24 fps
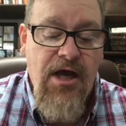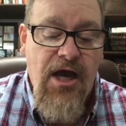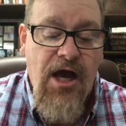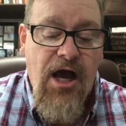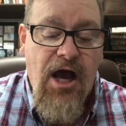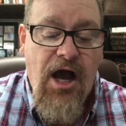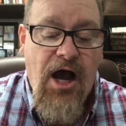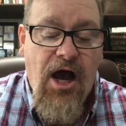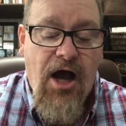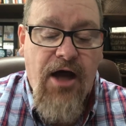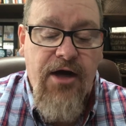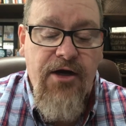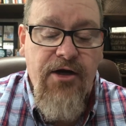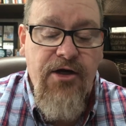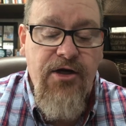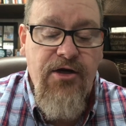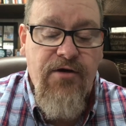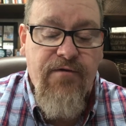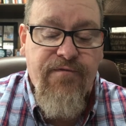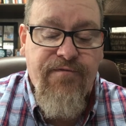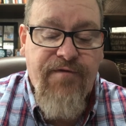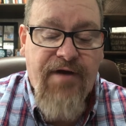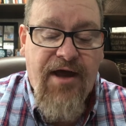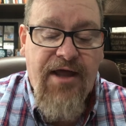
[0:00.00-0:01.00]
Honor your
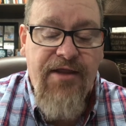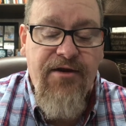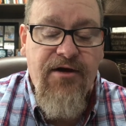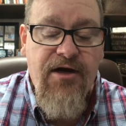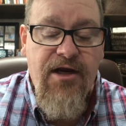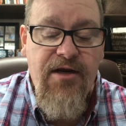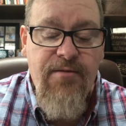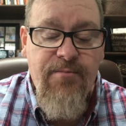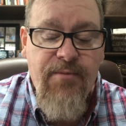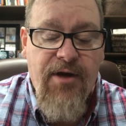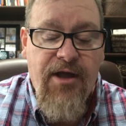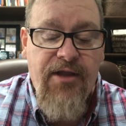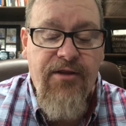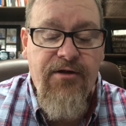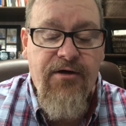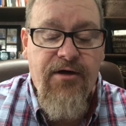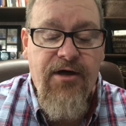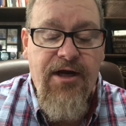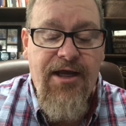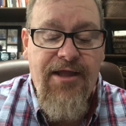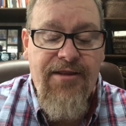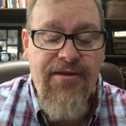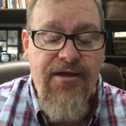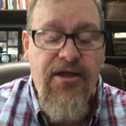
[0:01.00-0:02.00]
father and mother,
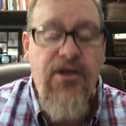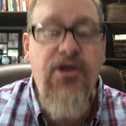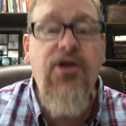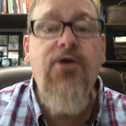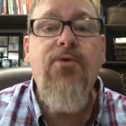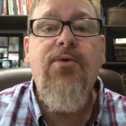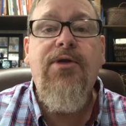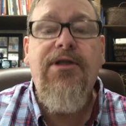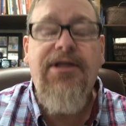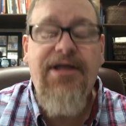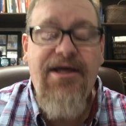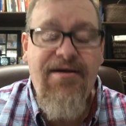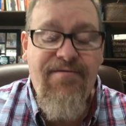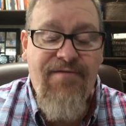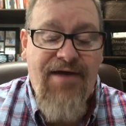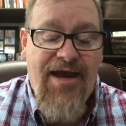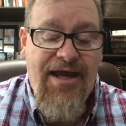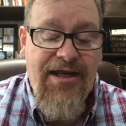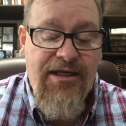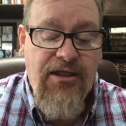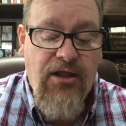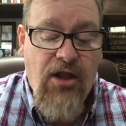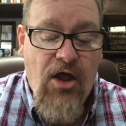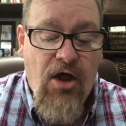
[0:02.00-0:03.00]
and then you will live a
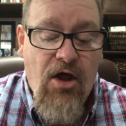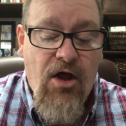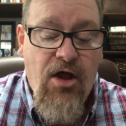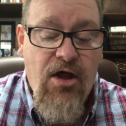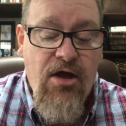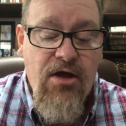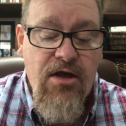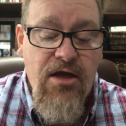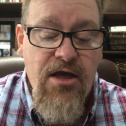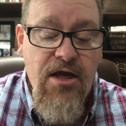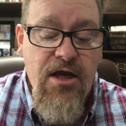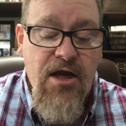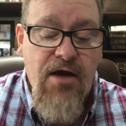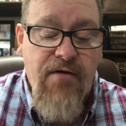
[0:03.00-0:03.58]
long,